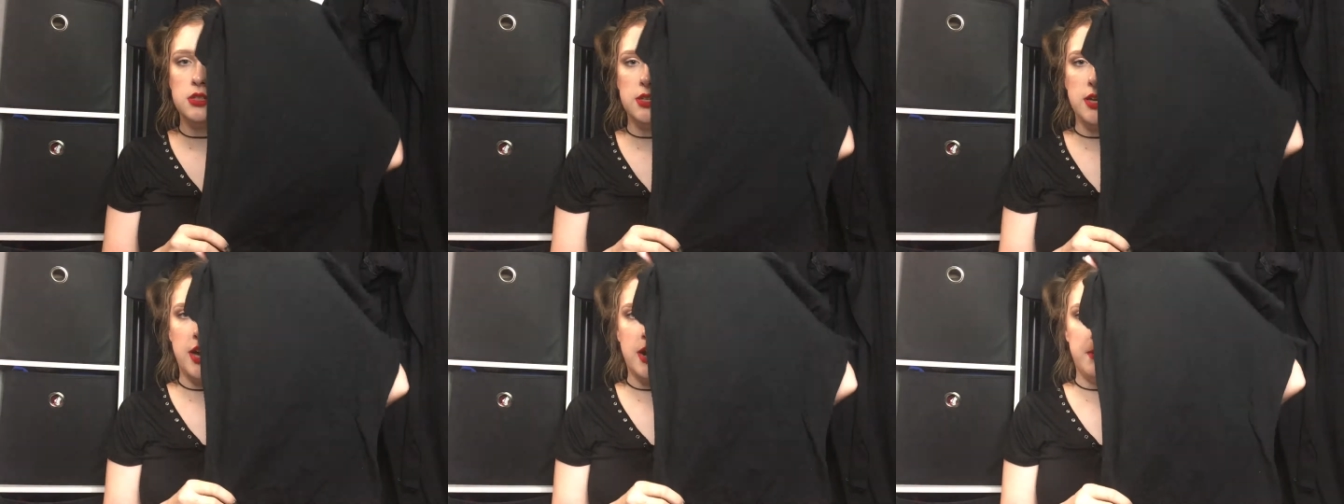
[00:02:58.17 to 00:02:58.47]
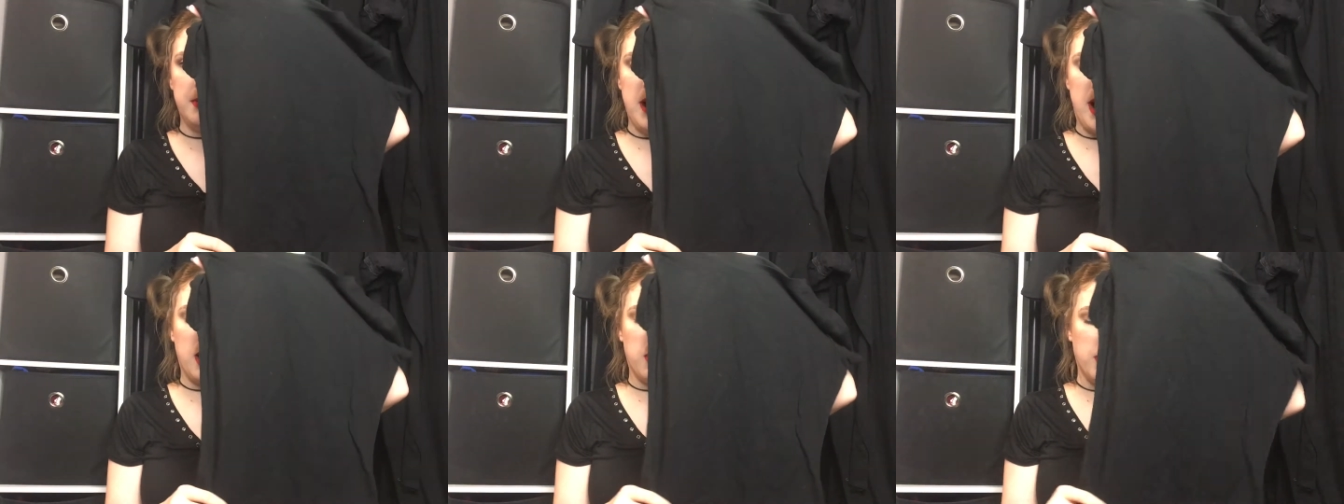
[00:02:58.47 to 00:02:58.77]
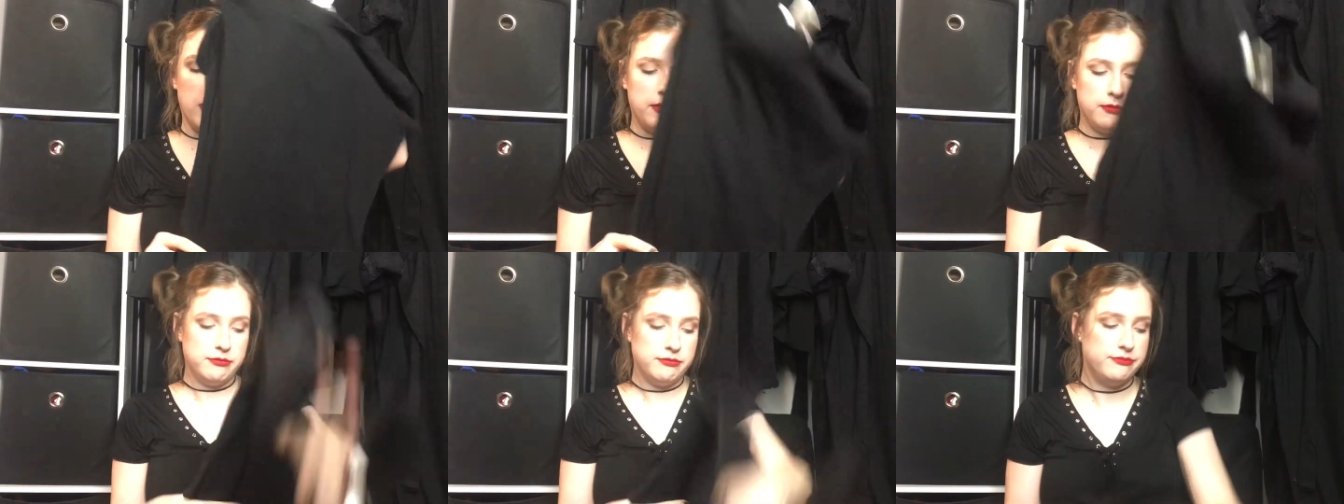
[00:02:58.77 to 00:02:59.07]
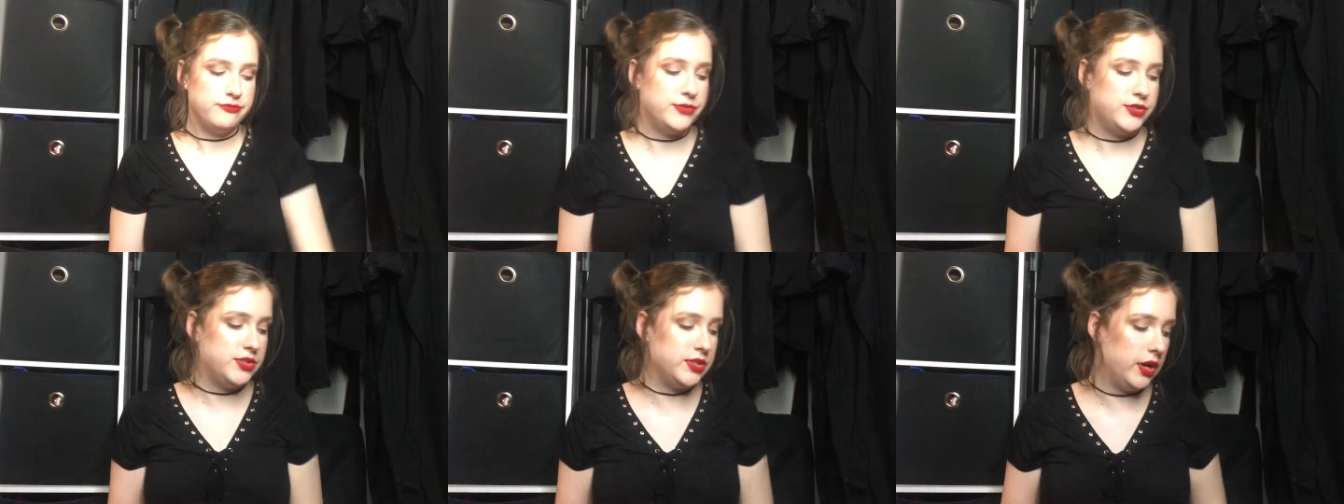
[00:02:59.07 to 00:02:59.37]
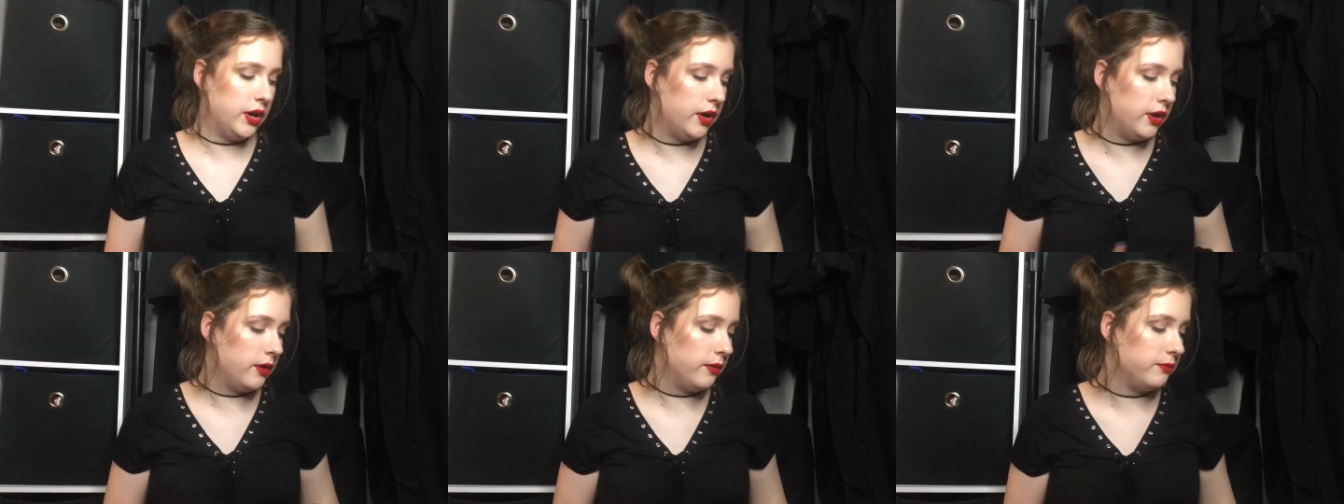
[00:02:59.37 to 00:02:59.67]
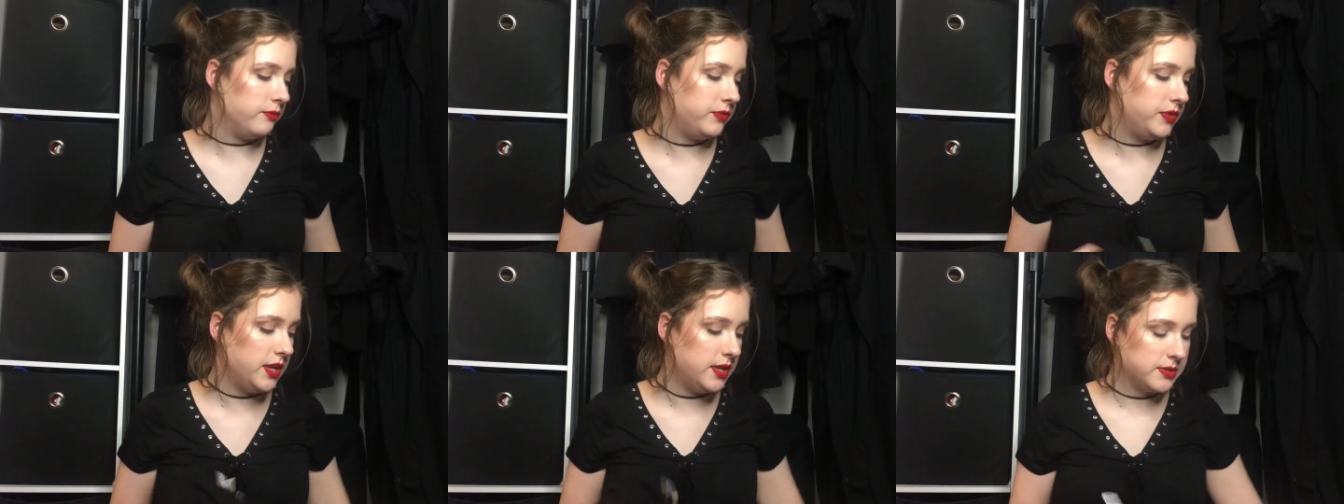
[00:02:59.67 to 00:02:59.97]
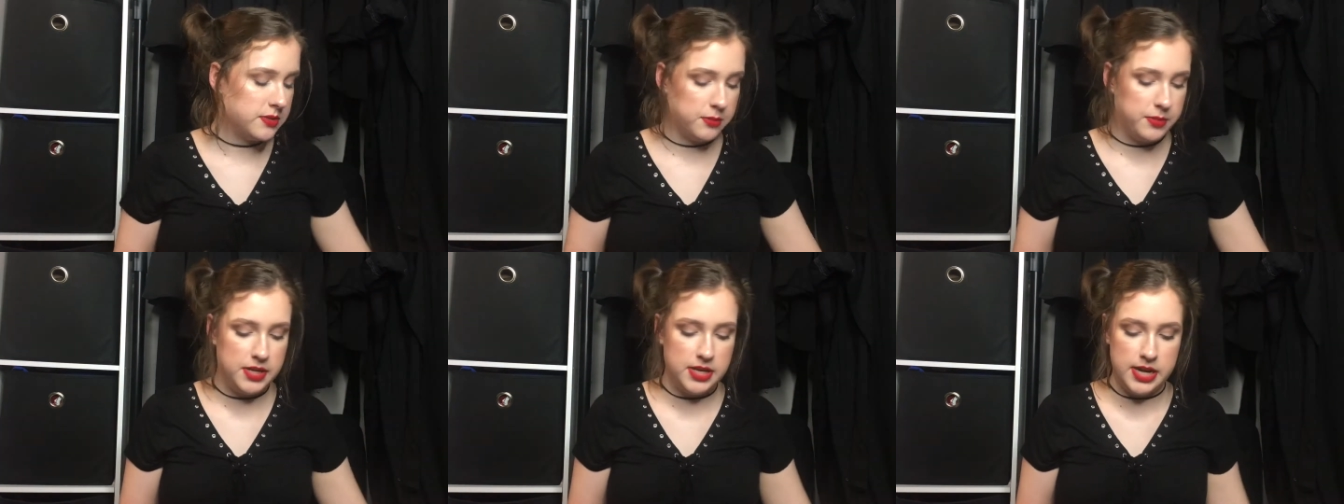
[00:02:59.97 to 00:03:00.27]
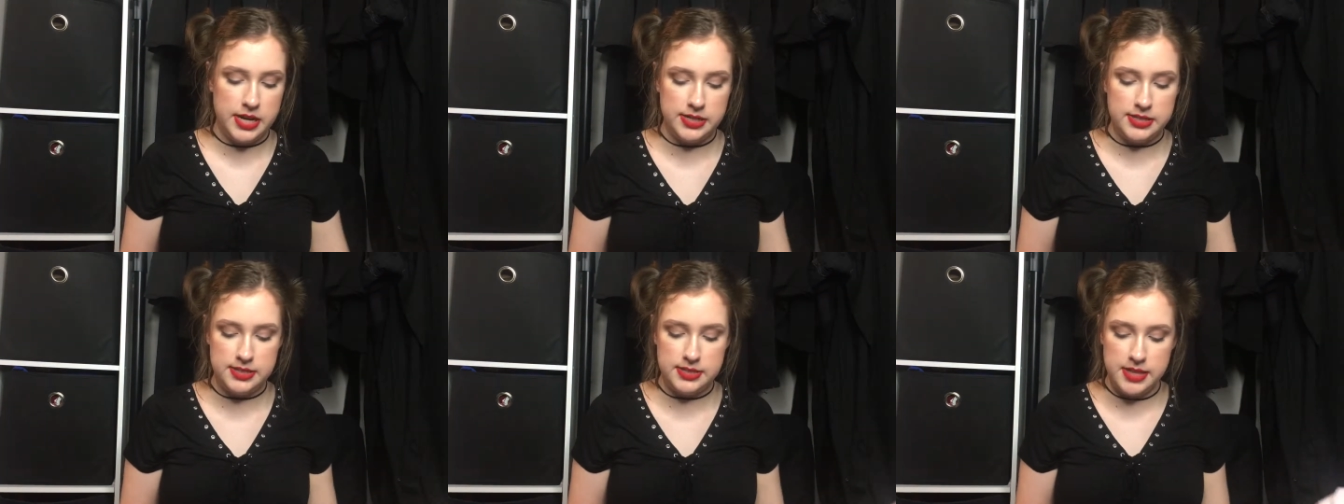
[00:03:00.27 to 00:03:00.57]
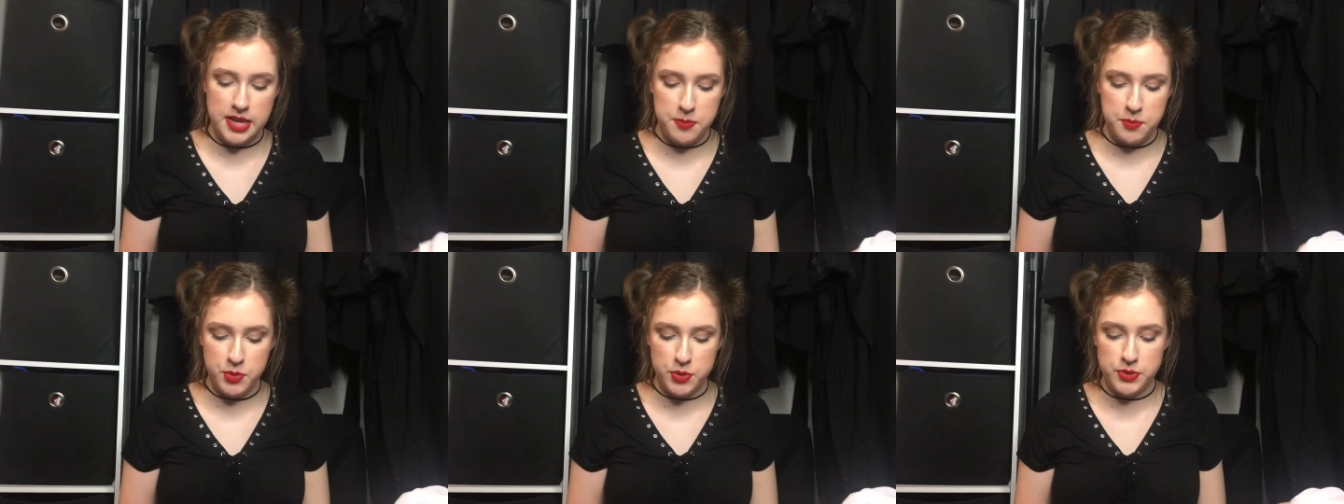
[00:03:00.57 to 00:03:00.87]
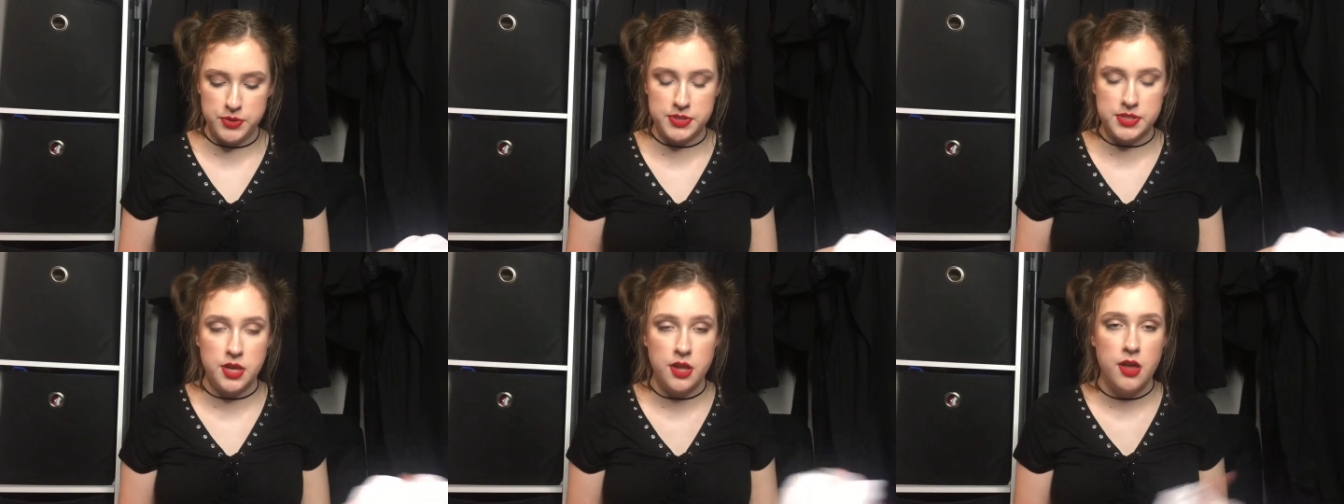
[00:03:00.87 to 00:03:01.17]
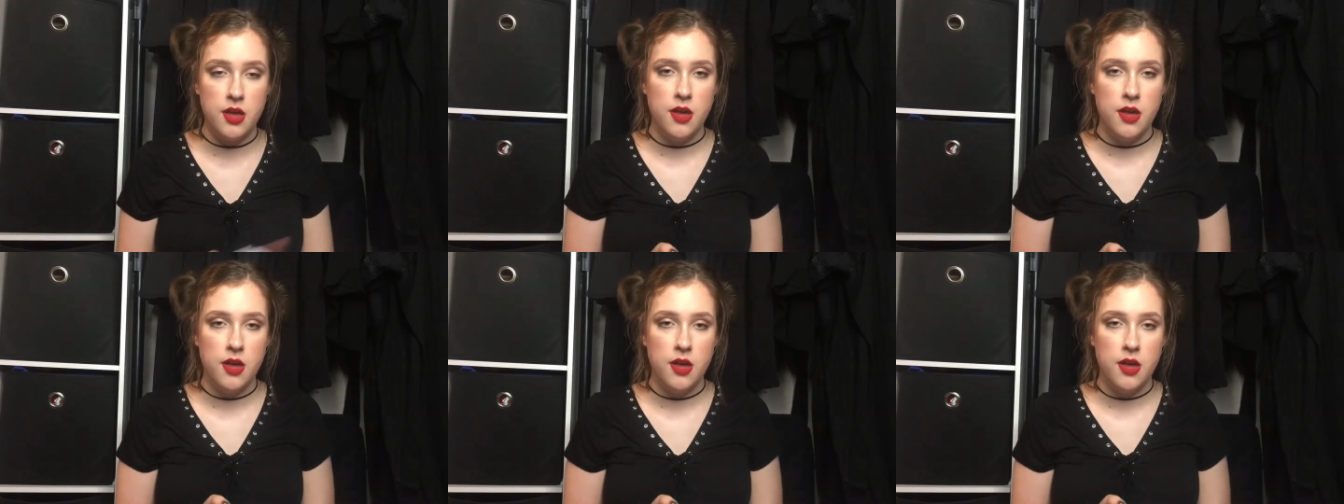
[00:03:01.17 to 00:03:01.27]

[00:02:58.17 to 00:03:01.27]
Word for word: got a black one. So these will be nice staples.